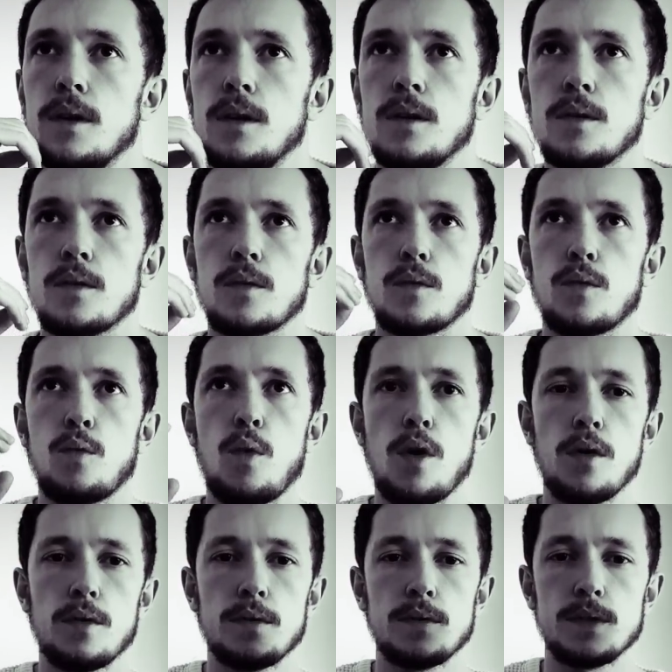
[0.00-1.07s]
And
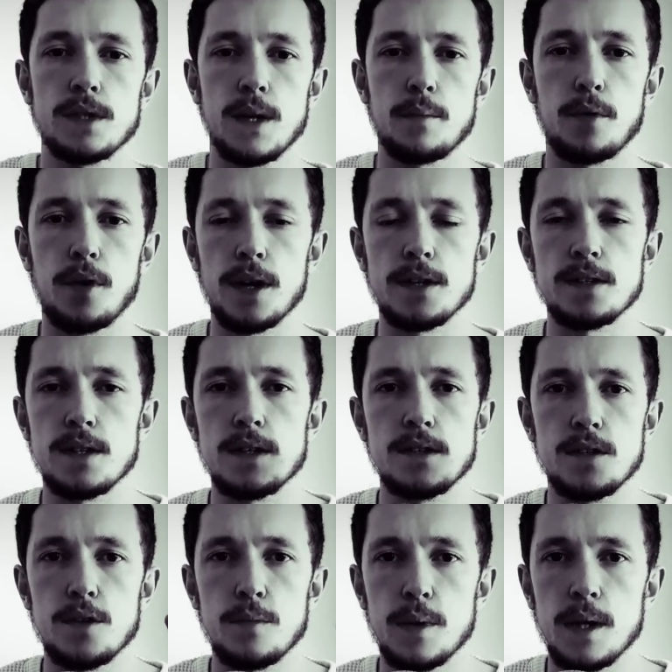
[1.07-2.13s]
what separates these
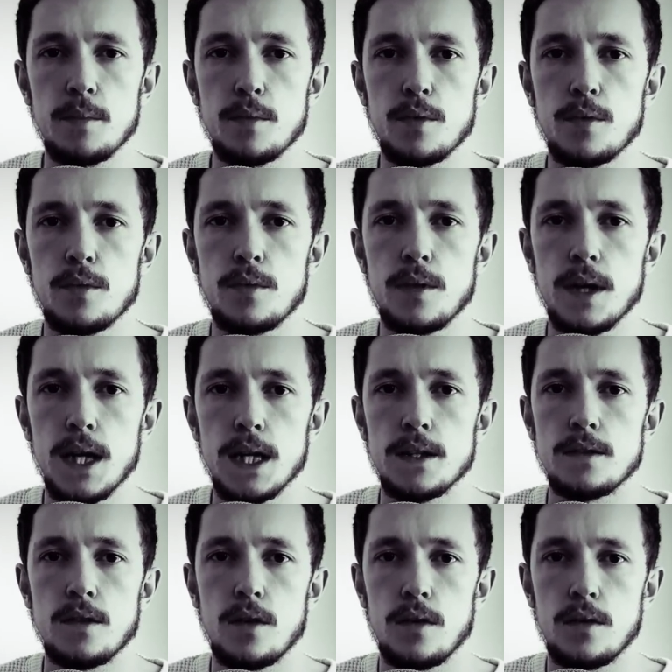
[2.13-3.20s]
two people
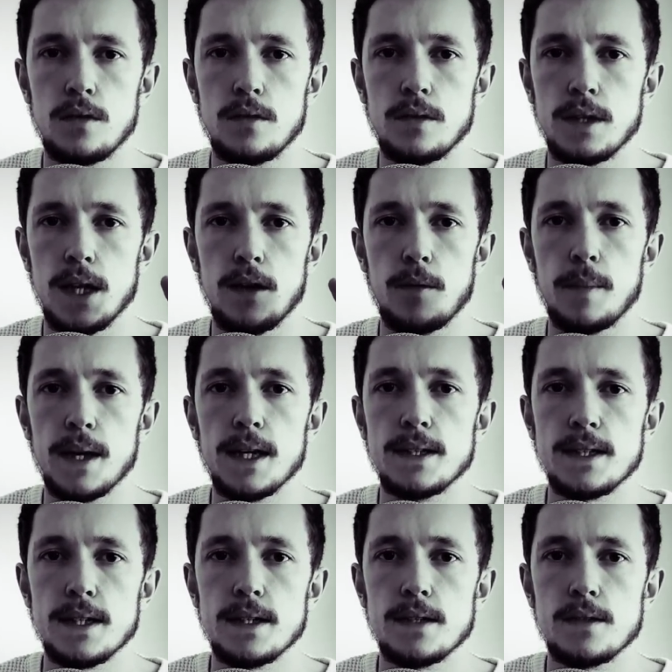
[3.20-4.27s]
is not their
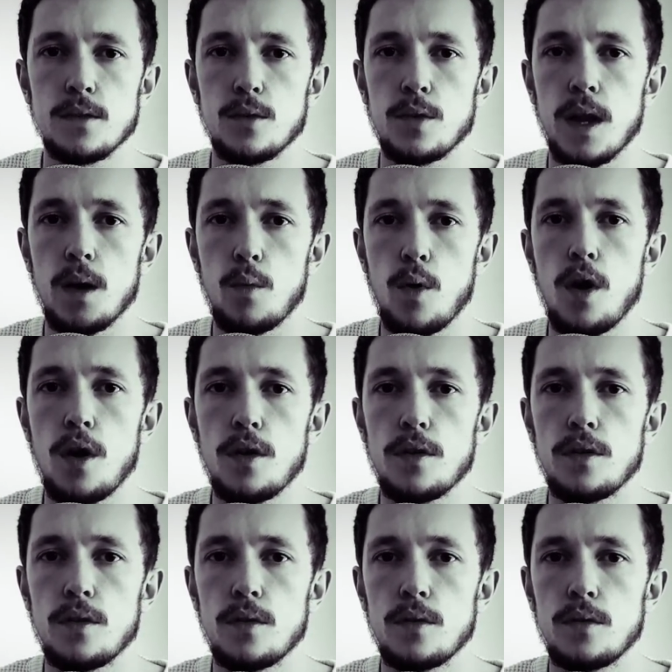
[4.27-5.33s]
abilities or their
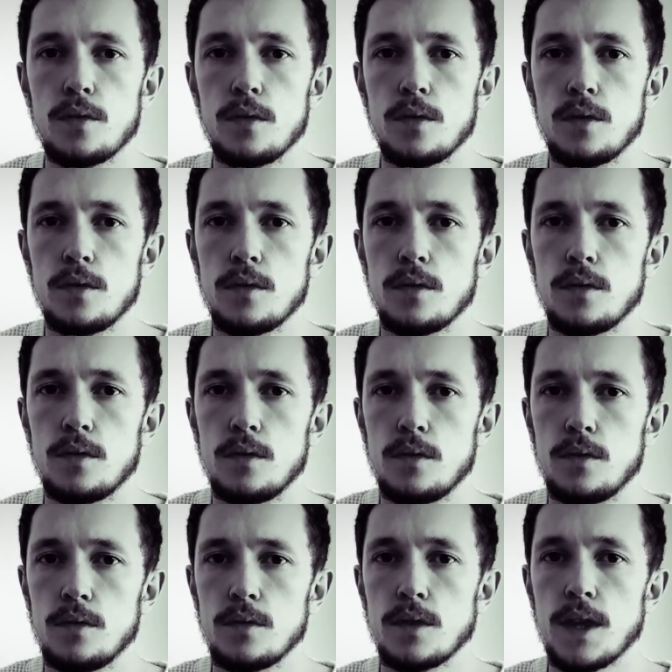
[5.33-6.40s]
worth,
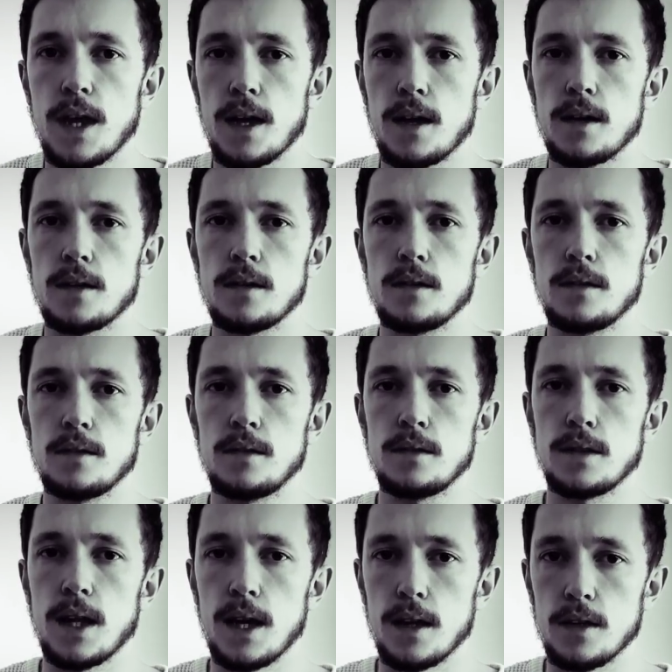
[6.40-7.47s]
their
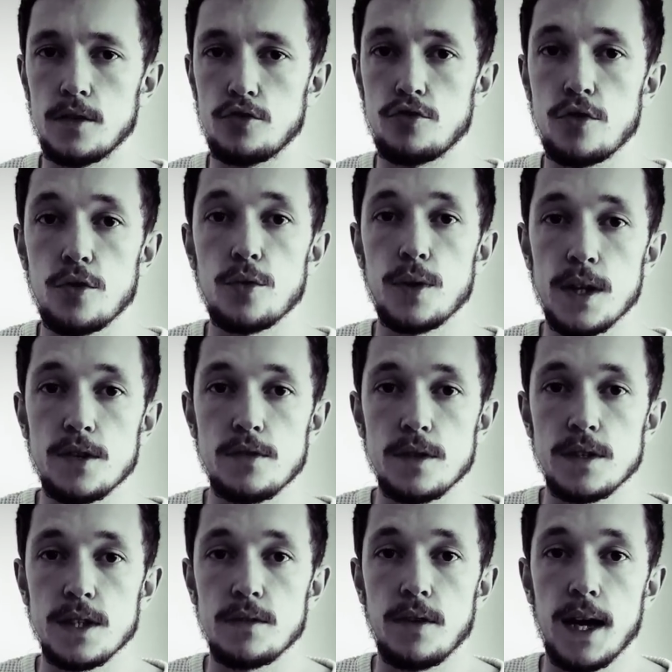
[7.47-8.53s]
true
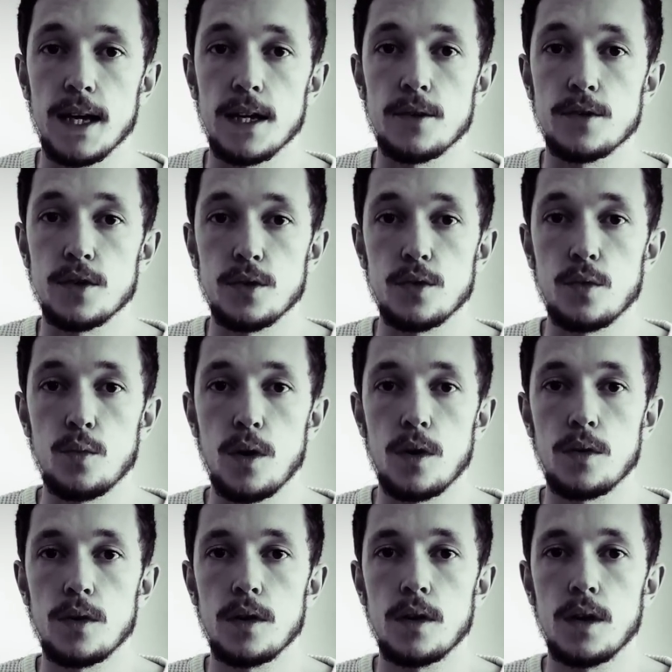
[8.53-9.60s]
intrinsic value to the
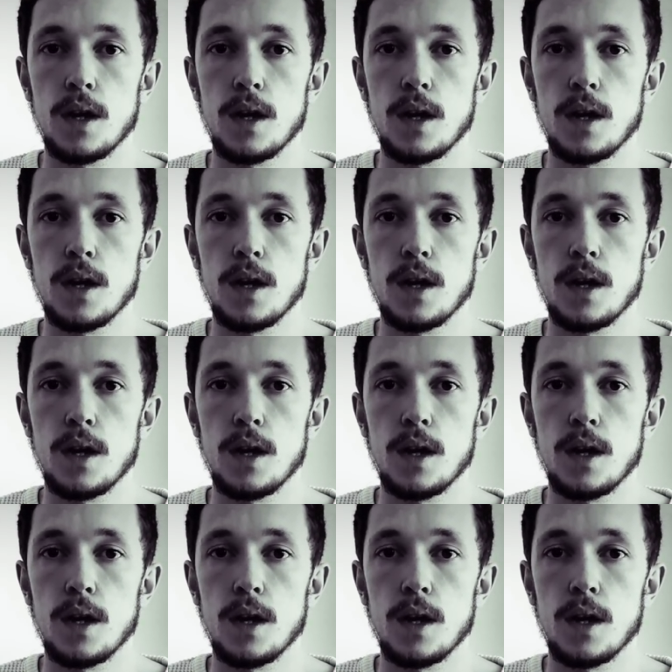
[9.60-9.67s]
world.